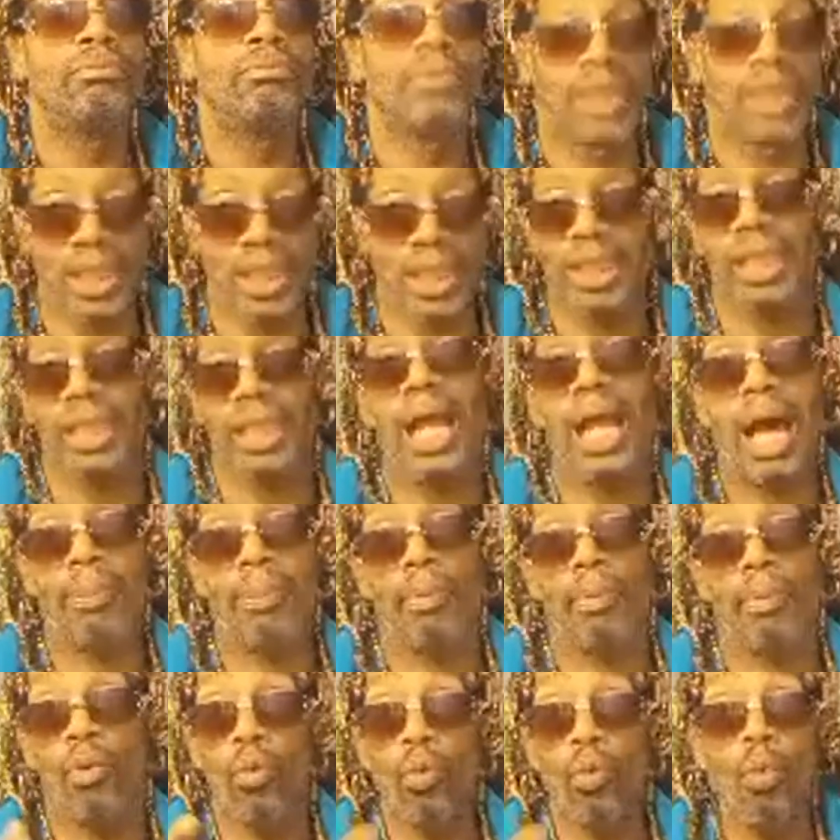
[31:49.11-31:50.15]
this can
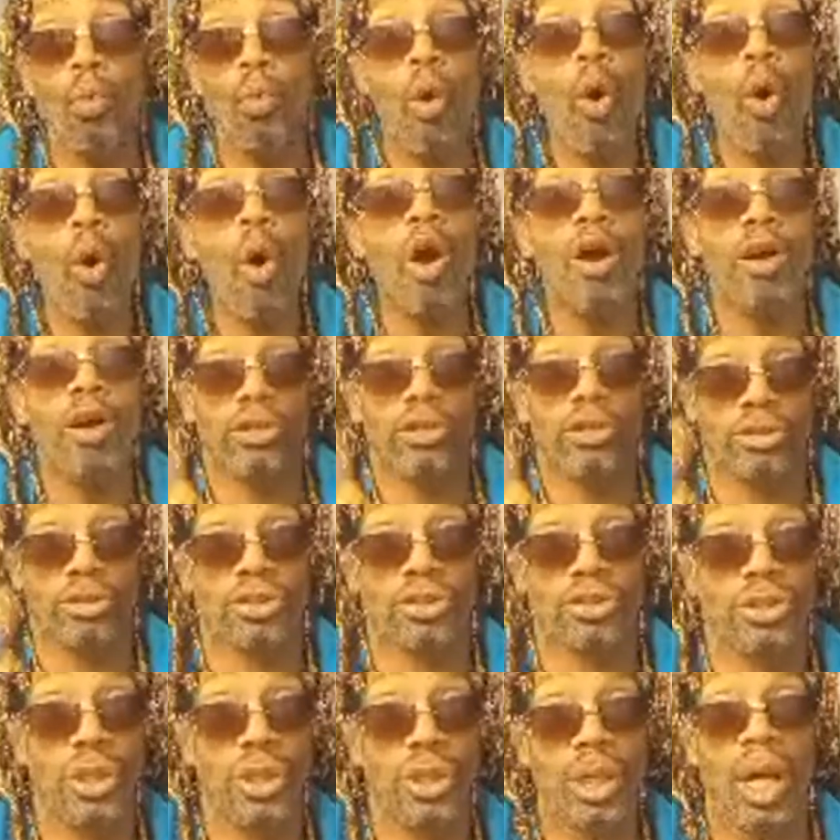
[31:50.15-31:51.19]
happen.
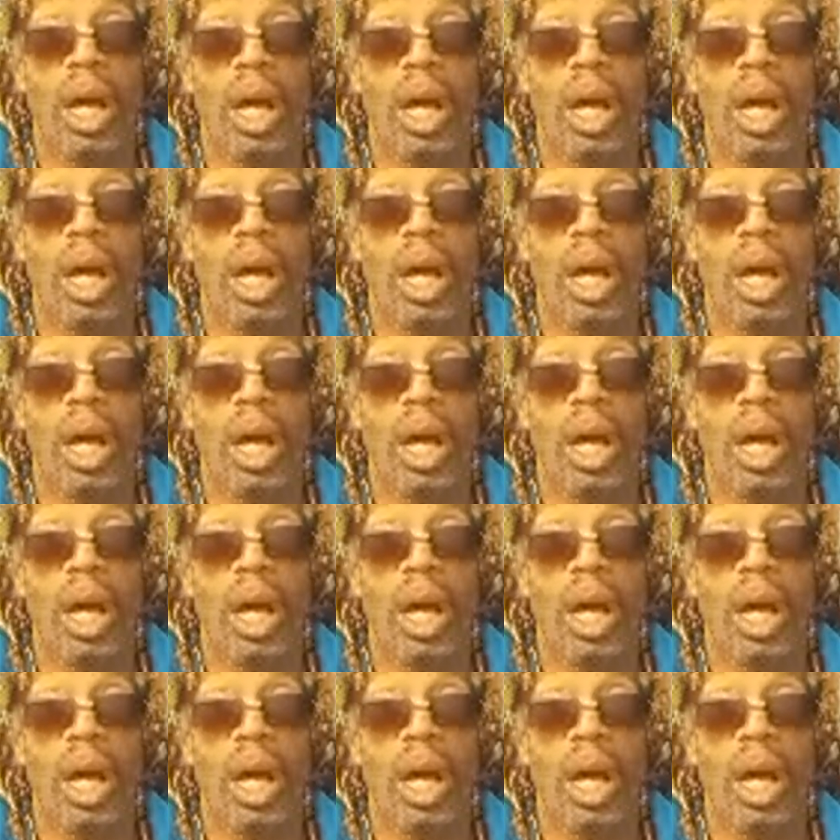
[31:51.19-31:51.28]
Wars